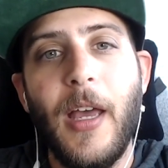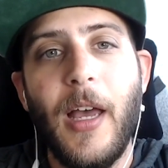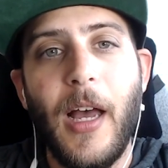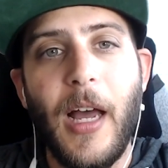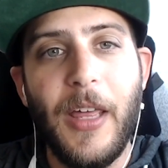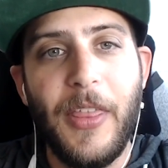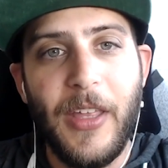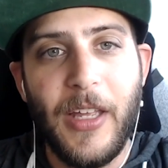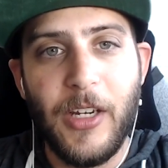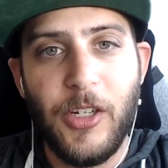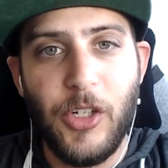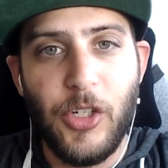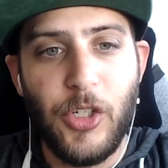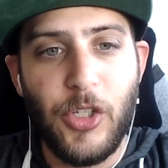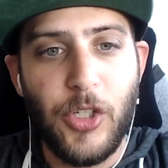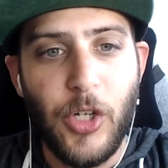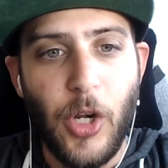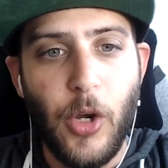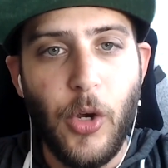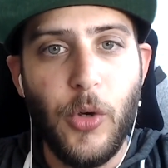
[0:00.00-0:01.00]
I think it just
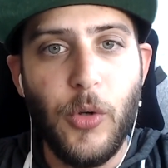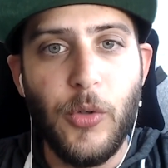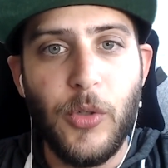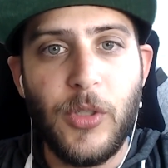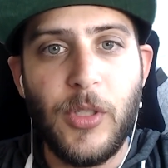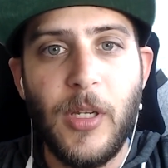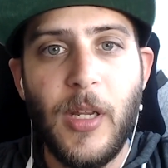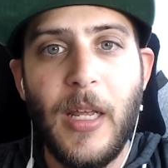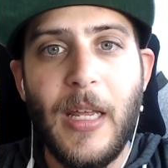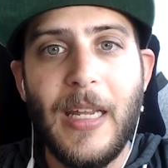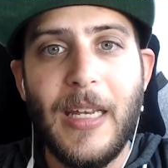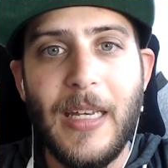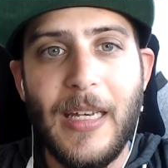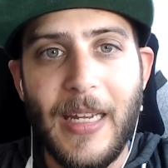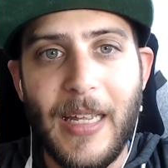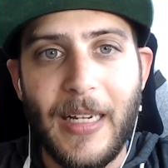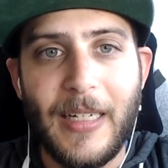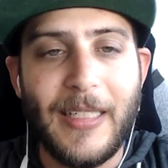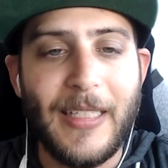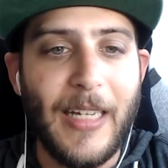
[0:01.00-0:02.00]
shows
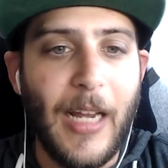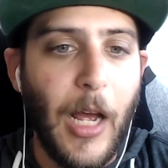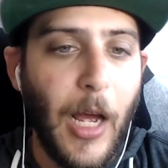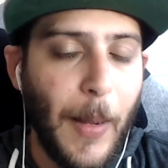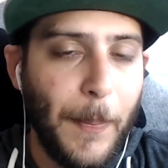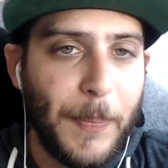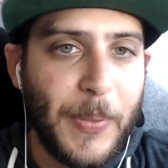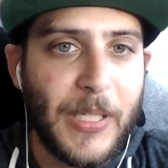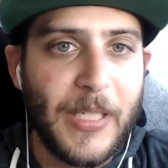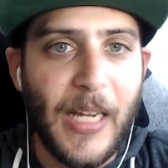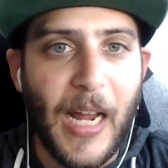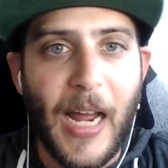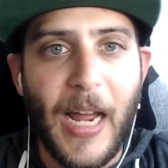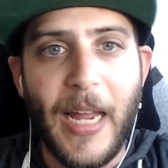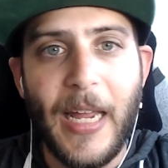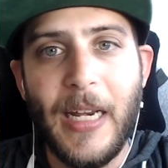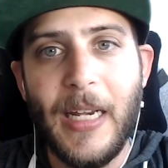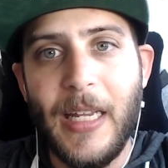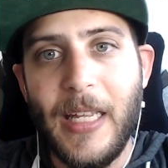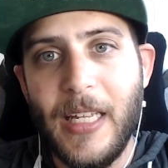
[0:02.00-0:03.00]
Nick's
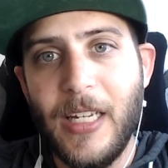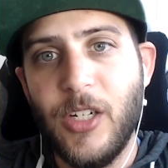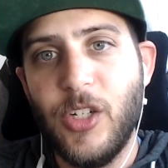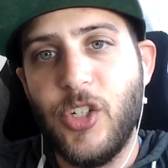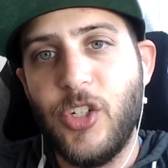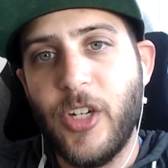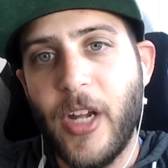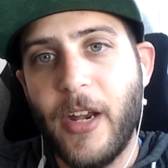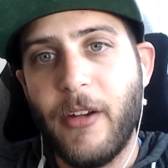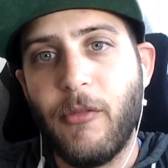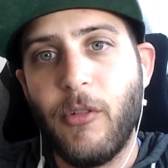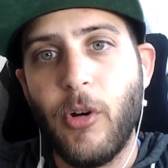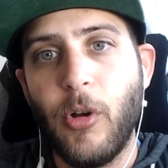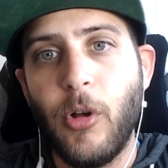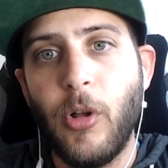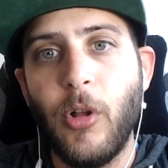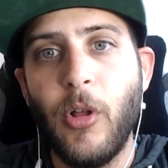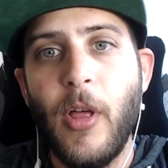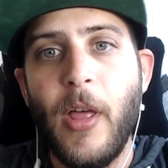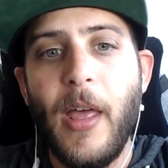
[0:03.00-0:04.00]
upside in
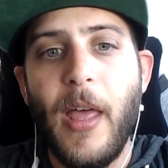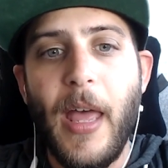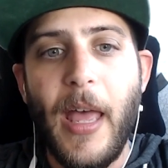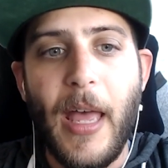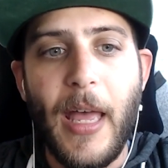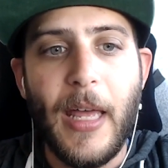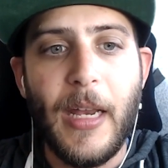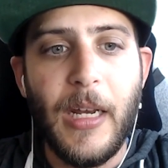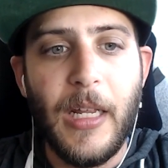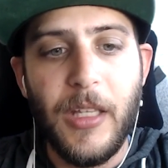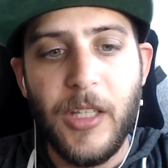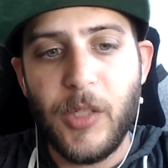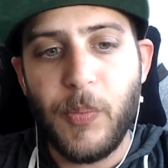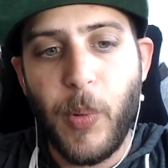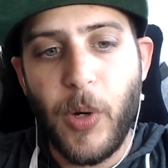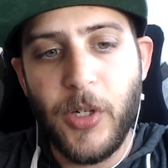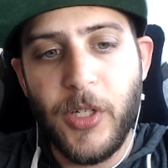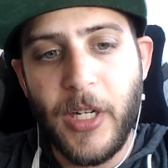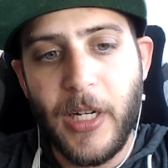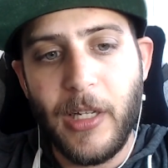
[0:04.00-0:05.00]
general. And in this
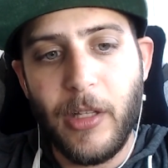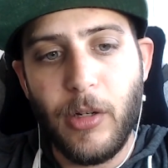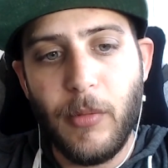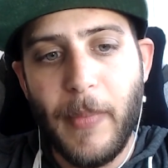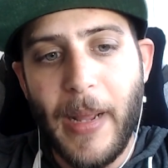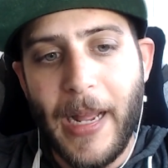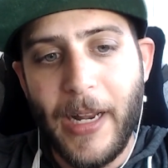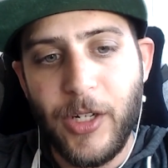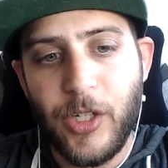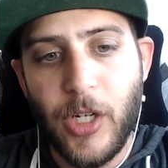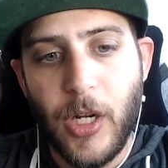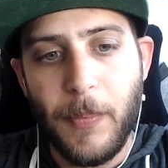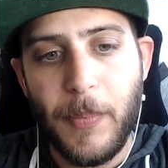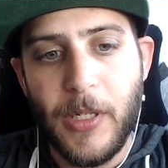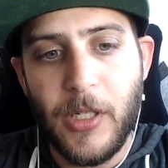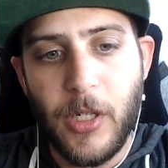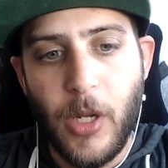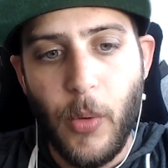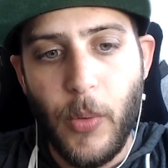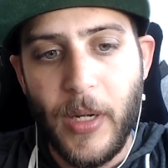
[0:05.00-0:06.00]
particular matchup,
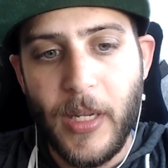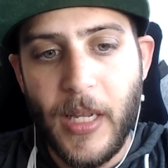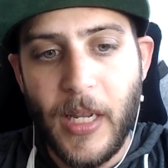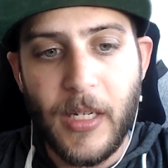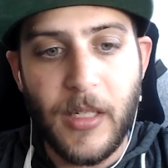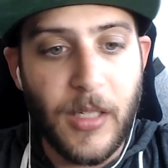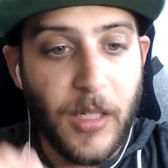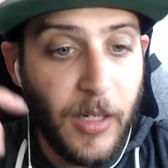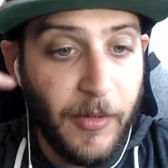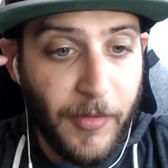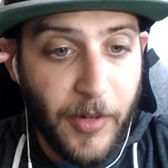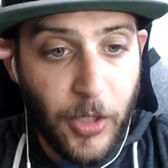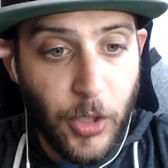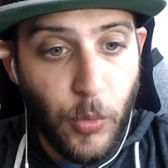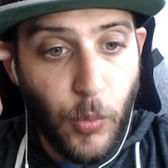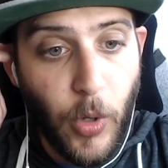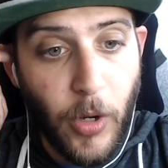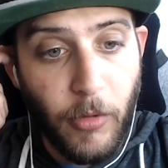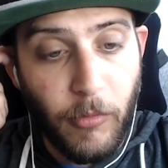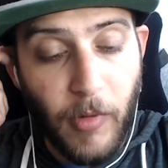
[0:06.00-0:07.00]
he's going against a
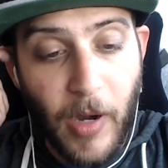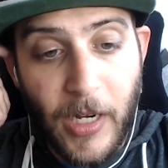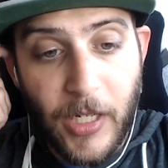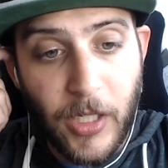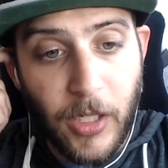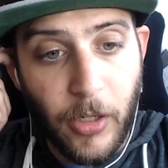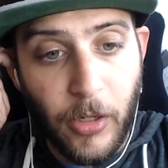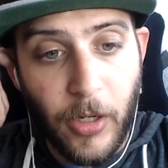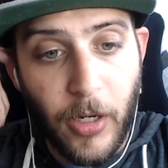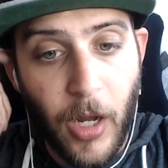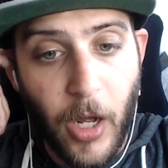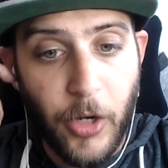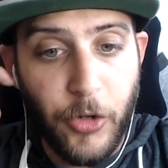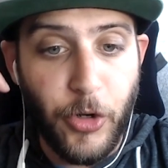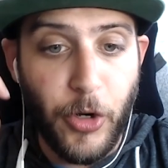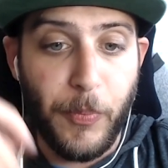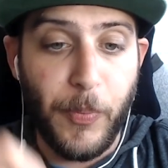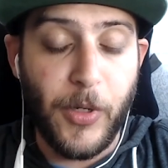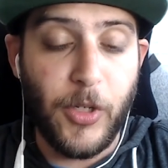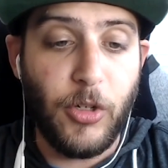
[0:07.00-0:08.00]
Division I wrestler in
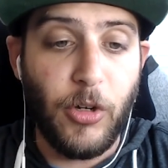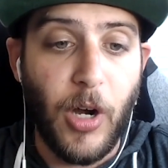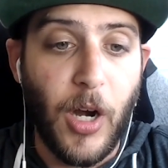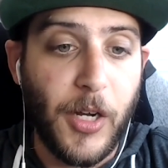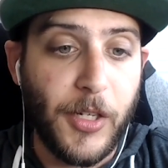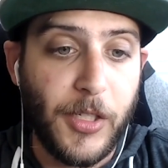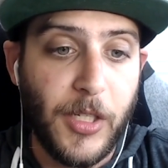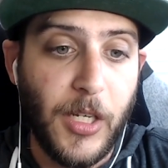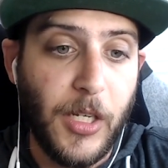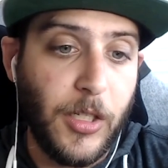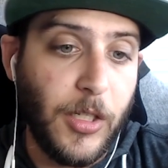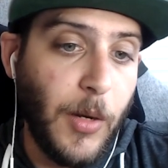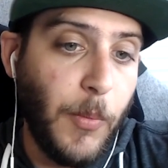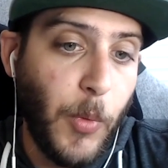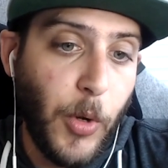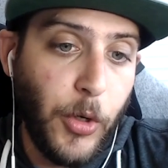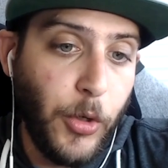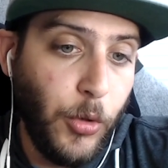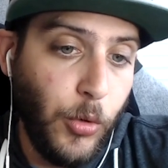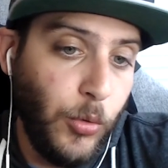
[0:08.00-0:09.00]
Andre Petroski,
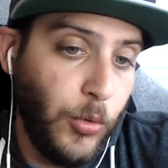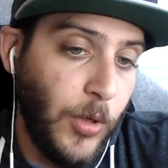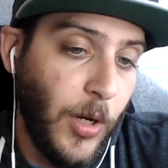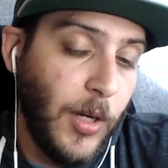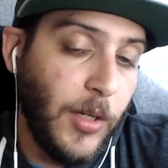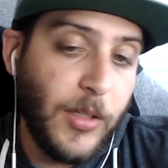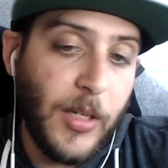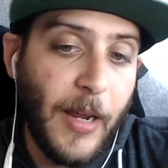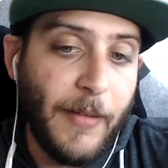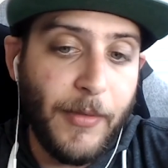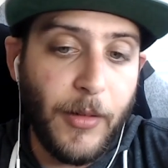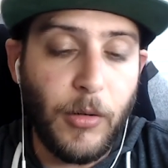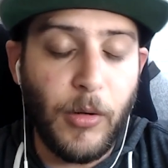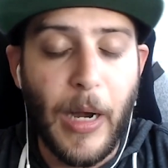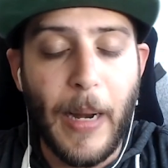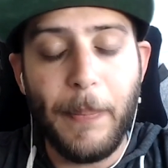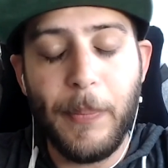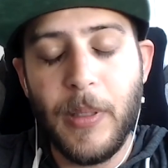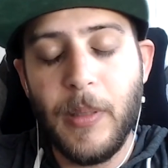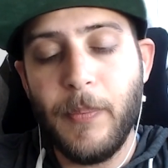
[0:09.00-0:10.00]
someone who does have a
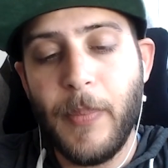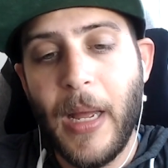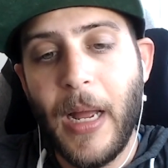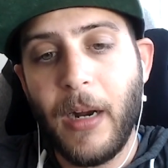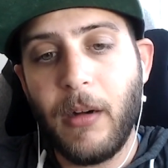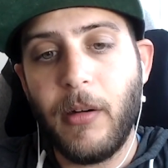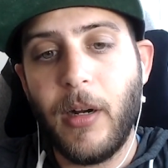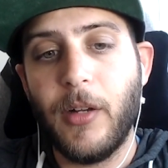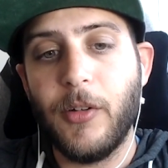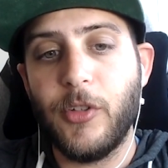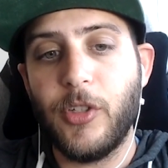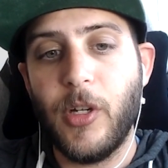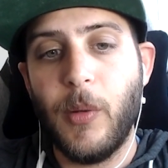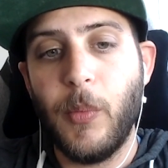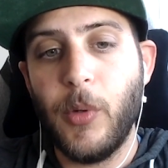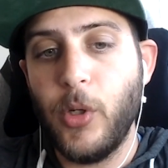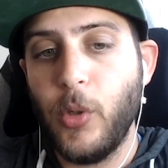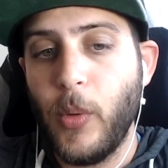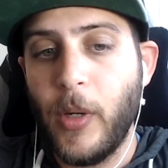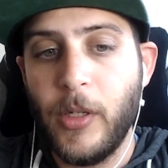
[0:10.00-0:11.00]
grappling background,
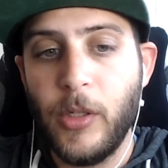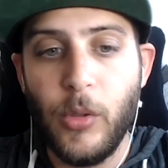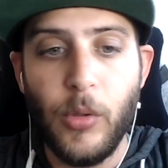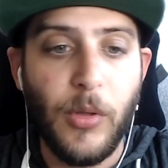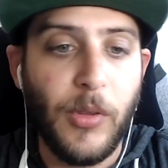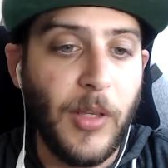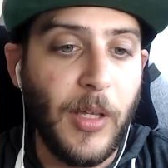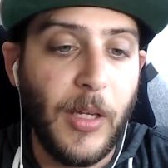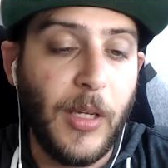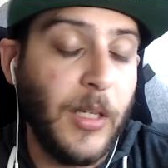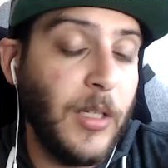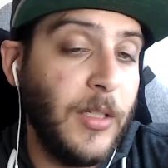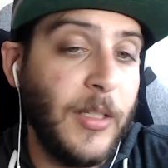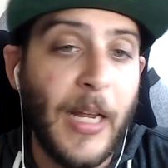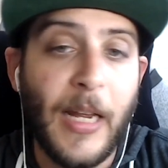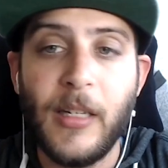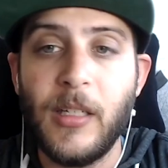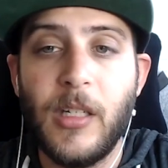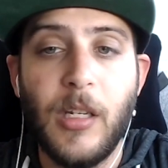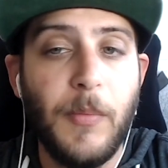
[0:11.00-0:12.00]
someone who I do think can
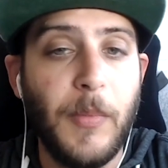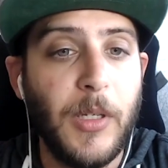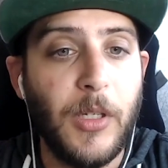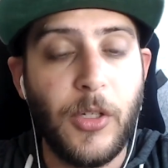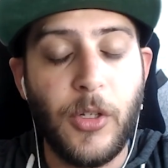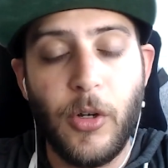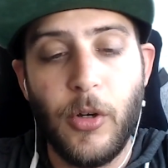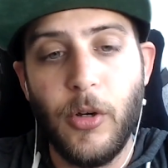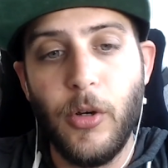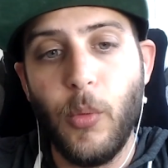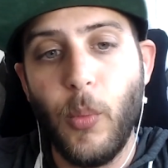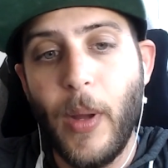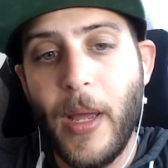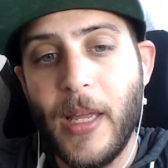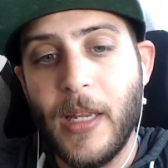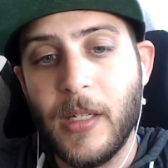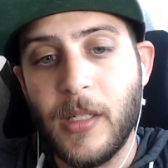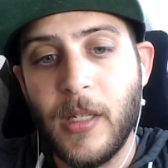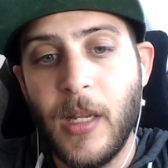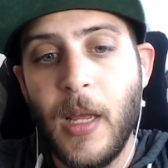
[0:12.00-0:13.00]
test him in certain
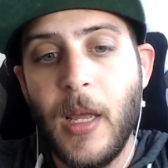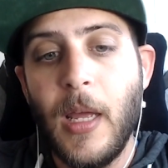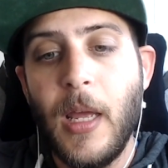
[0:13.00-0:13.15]
ways.